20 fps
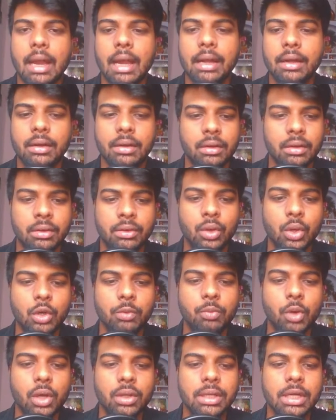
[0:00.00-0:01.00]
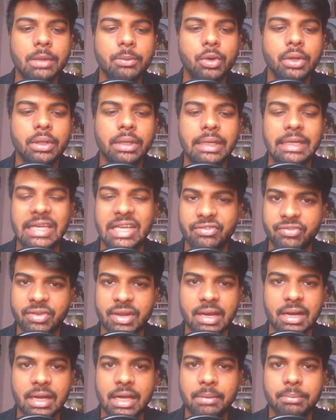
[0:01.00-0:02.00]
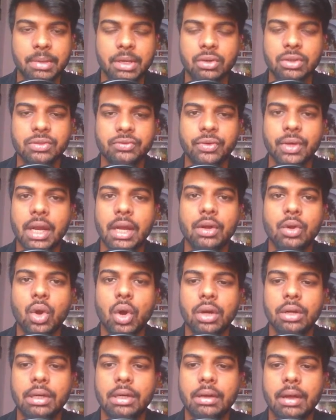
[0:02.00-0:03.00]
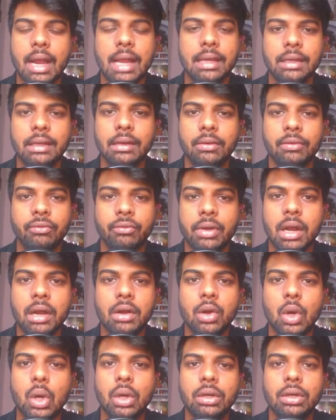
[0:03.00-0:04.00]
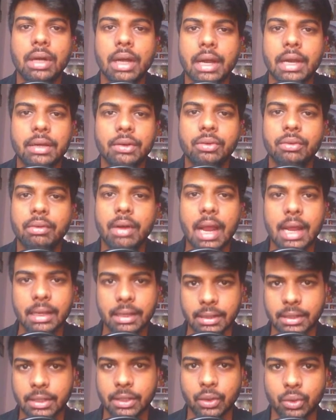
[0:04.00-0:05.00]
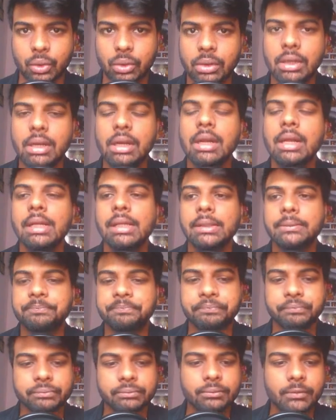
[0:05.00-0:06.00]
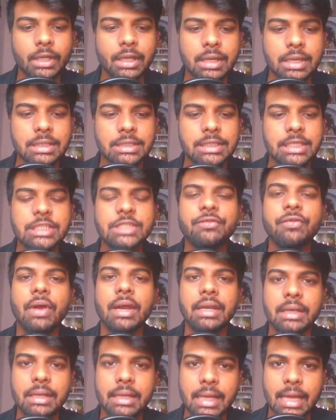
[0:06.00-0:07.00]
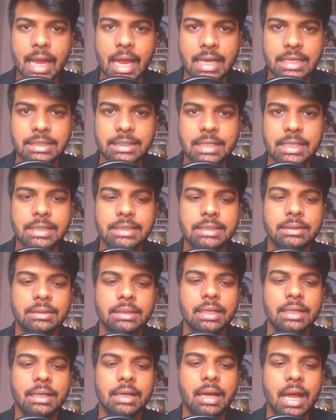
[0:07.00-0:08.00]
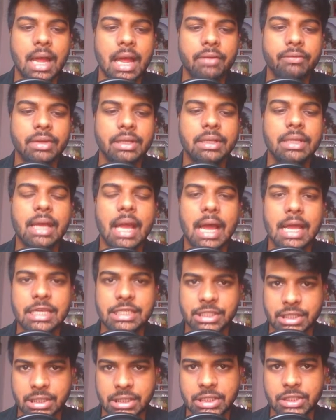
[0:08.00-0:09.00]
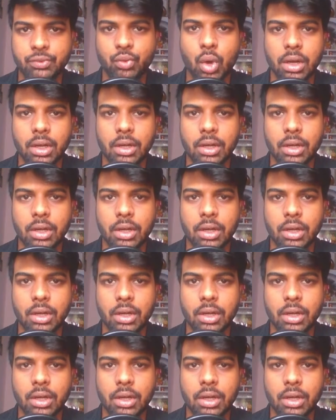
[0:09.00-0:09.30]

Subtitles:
and don't bother about the difficulty, because we are not trying to rank in the Google. Just find the hashtags that are having the high search